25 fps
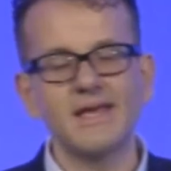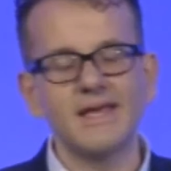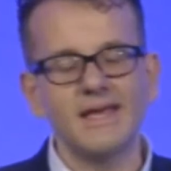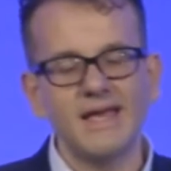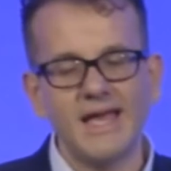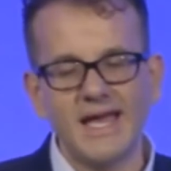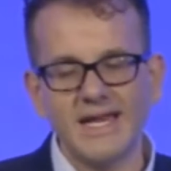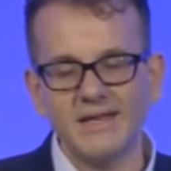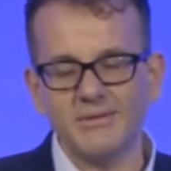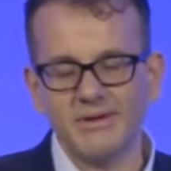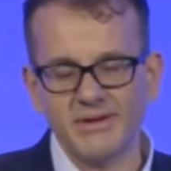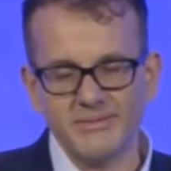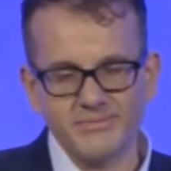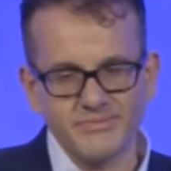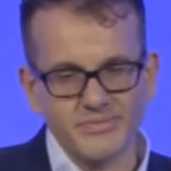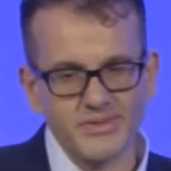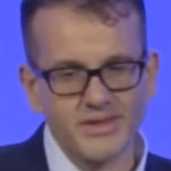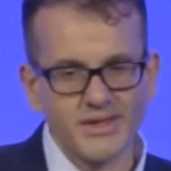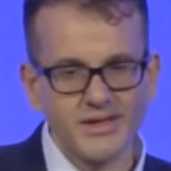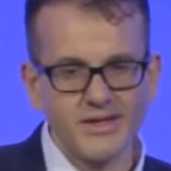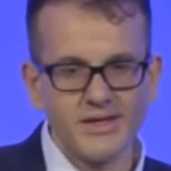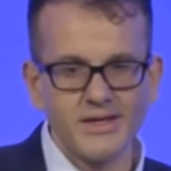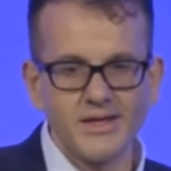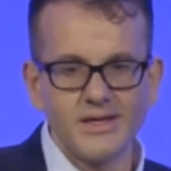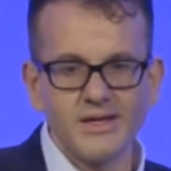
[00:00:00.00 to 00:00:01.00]
Anyway,
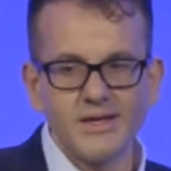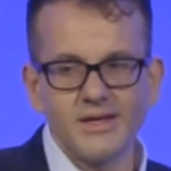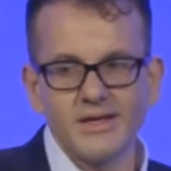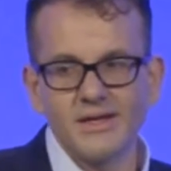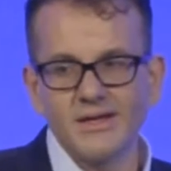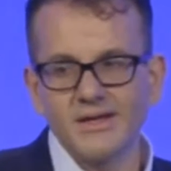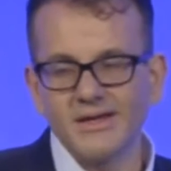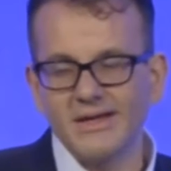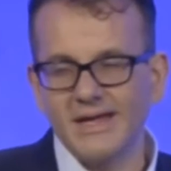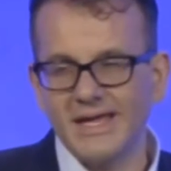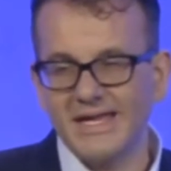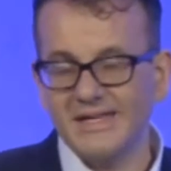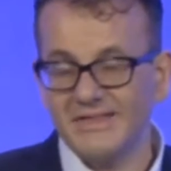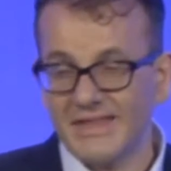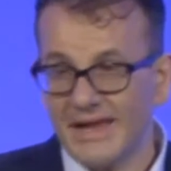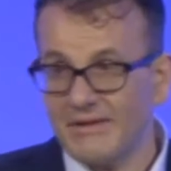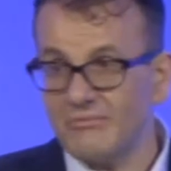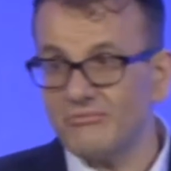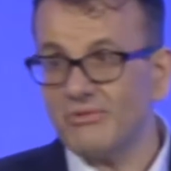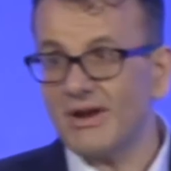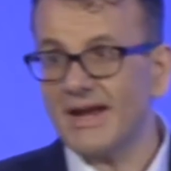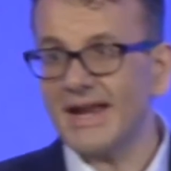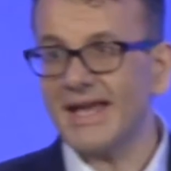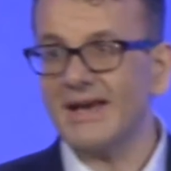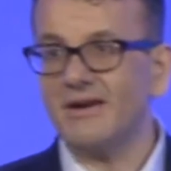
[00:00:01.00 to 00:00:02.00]
he then
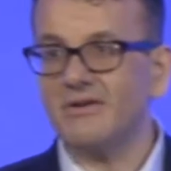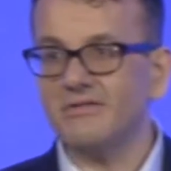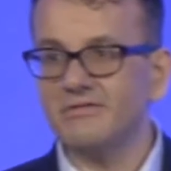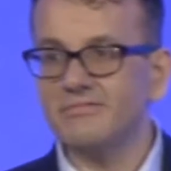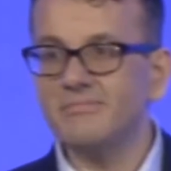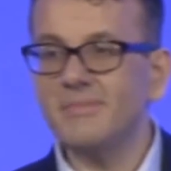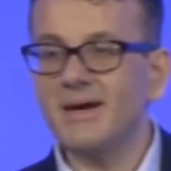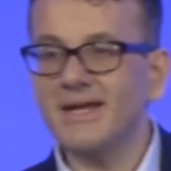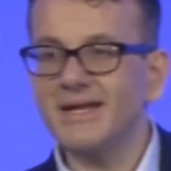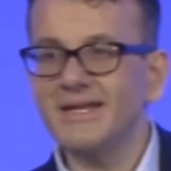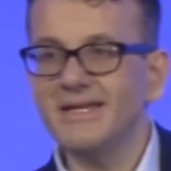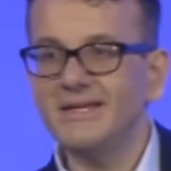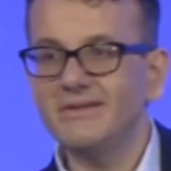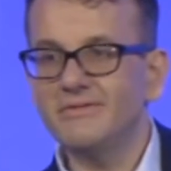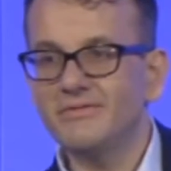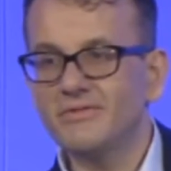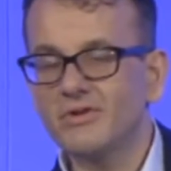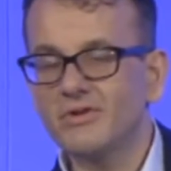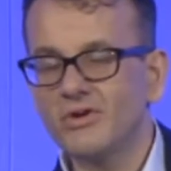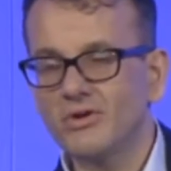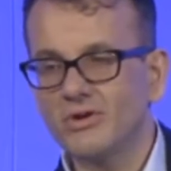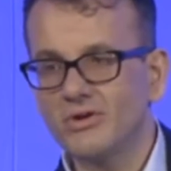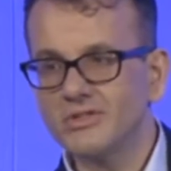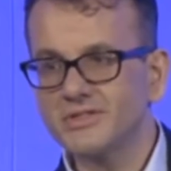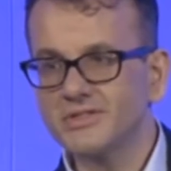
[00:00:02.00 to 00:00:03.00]
ran out of money, of
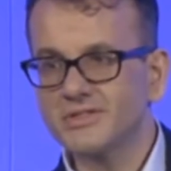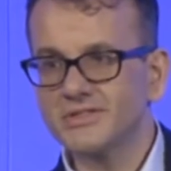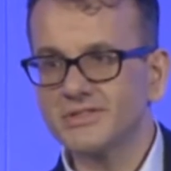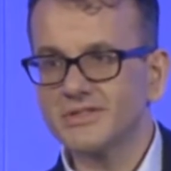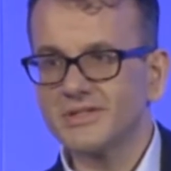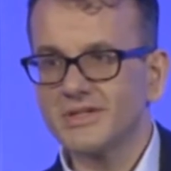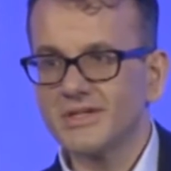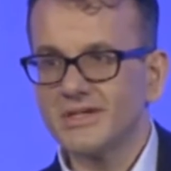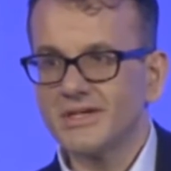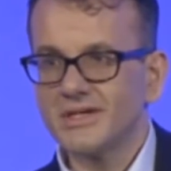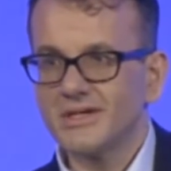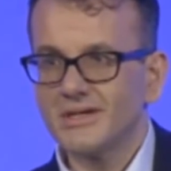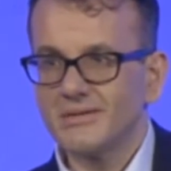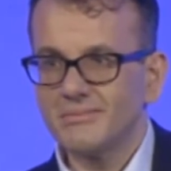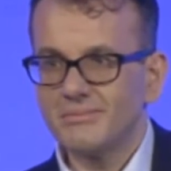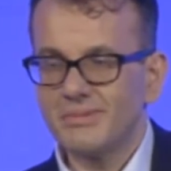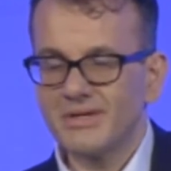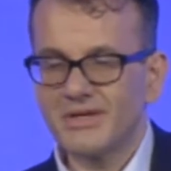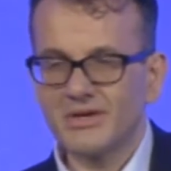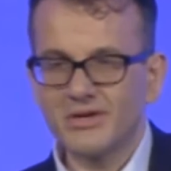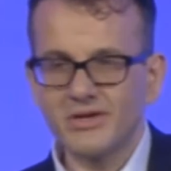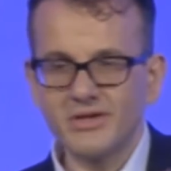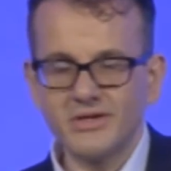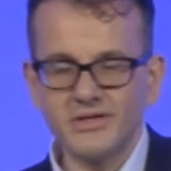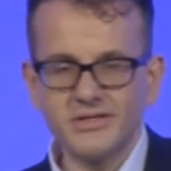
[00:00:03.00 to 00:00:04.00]
course,
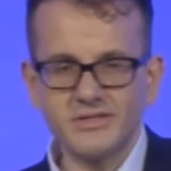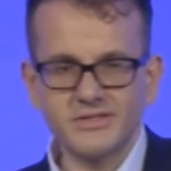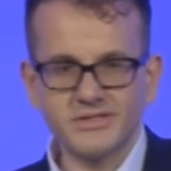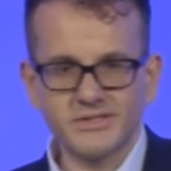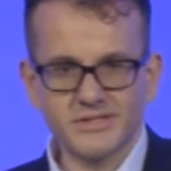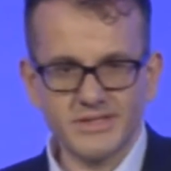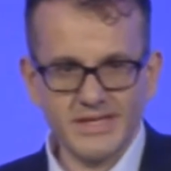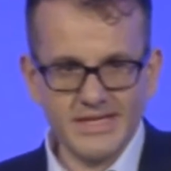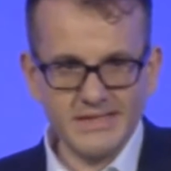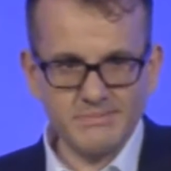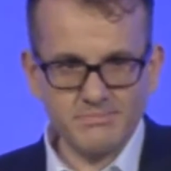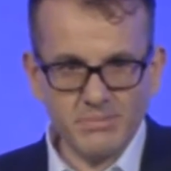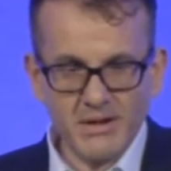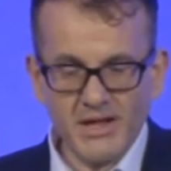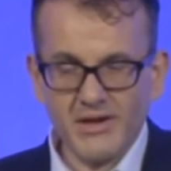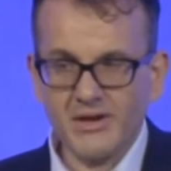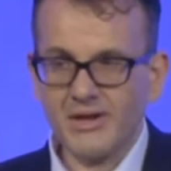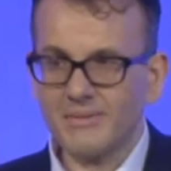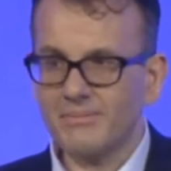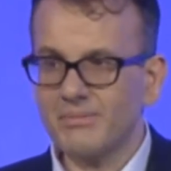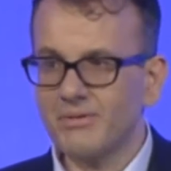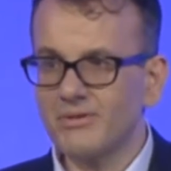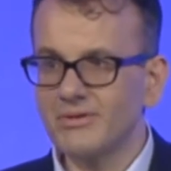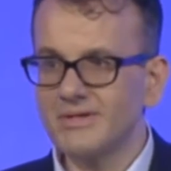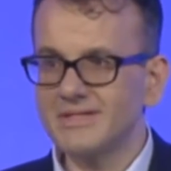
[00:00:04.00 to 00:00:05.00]
because he'd blown
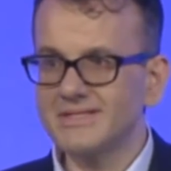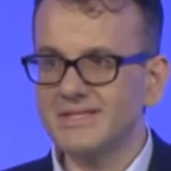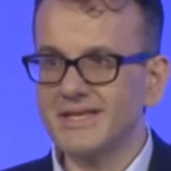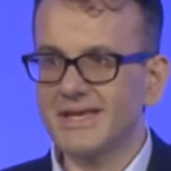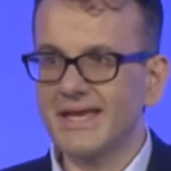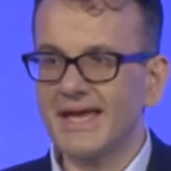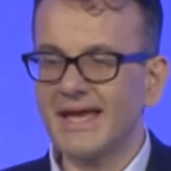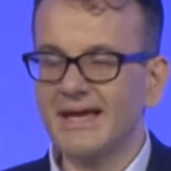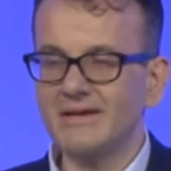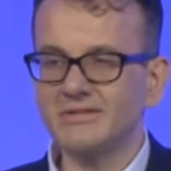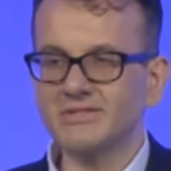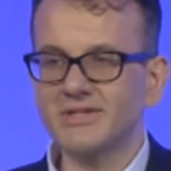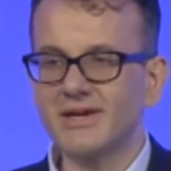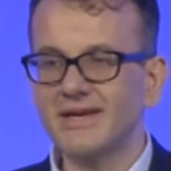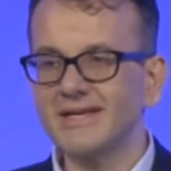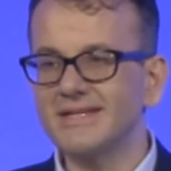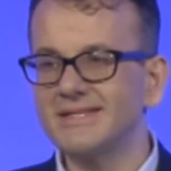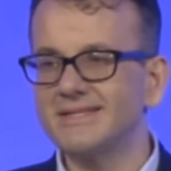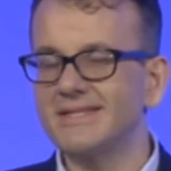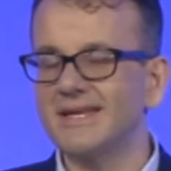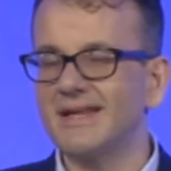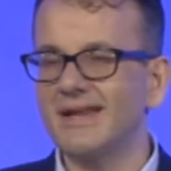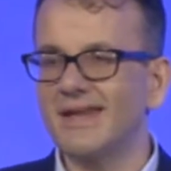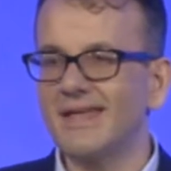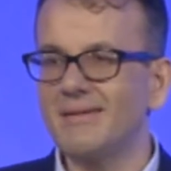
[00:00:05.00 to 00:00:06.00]
up all his accounts. I had a
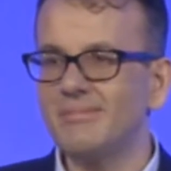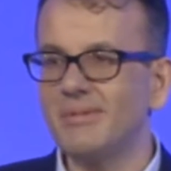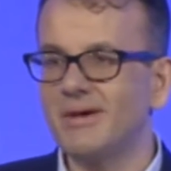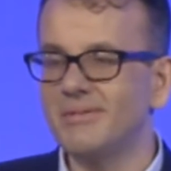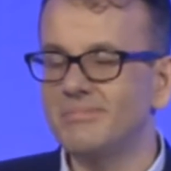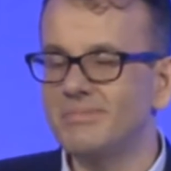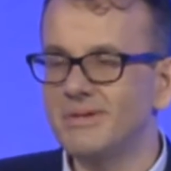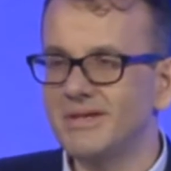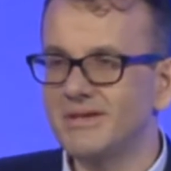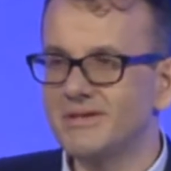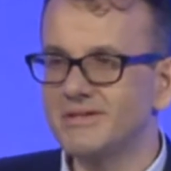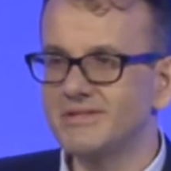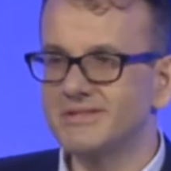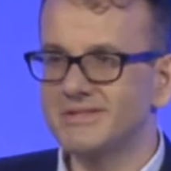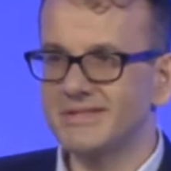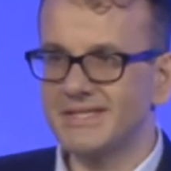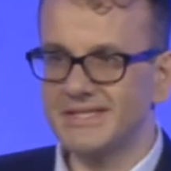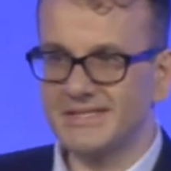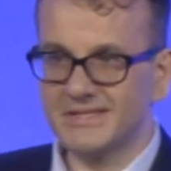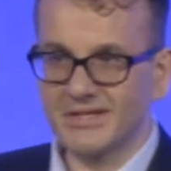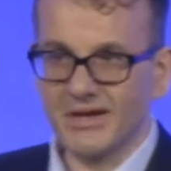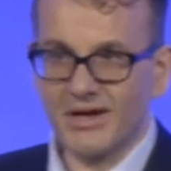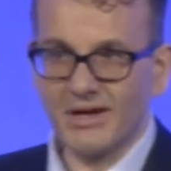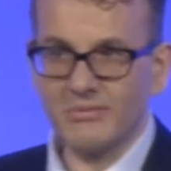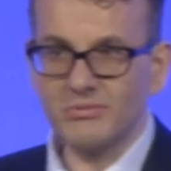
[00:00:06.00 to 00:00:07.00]
dilemma, because this
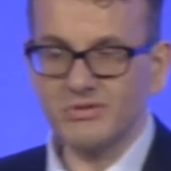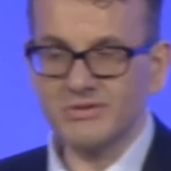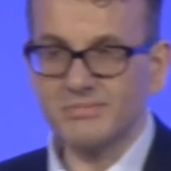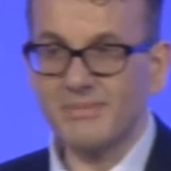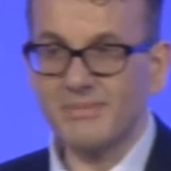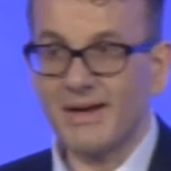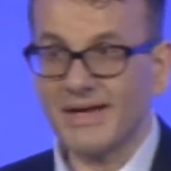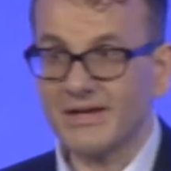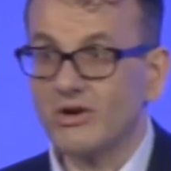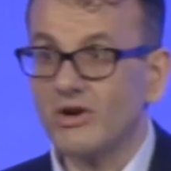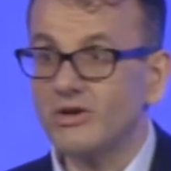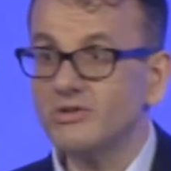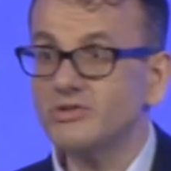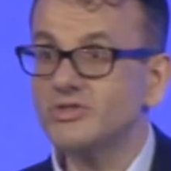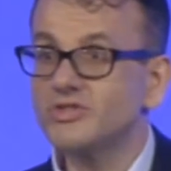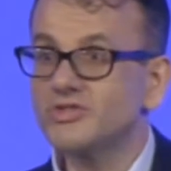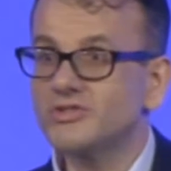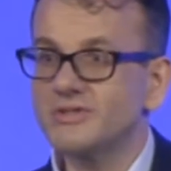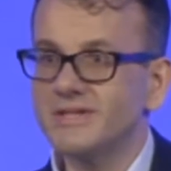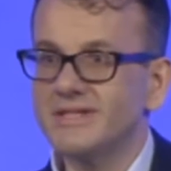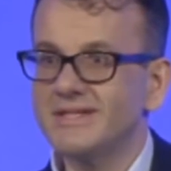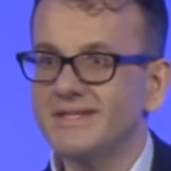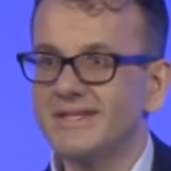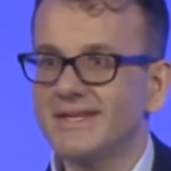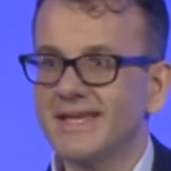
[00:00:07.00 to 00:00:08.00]
guy was my
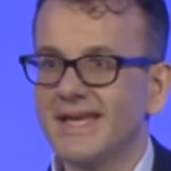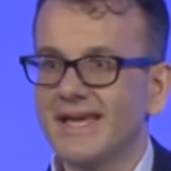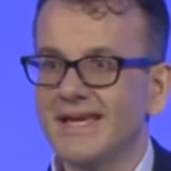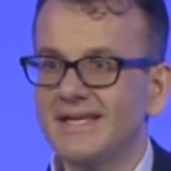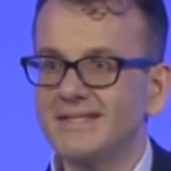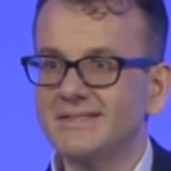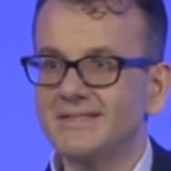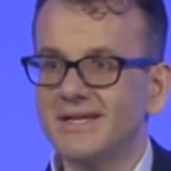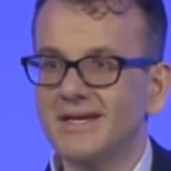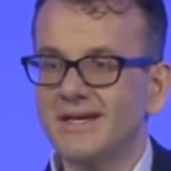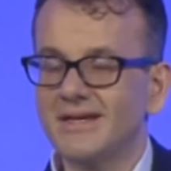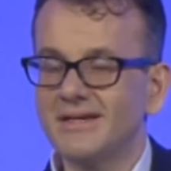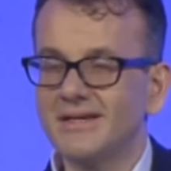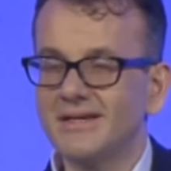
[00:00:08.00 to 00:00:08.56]
contraindicator.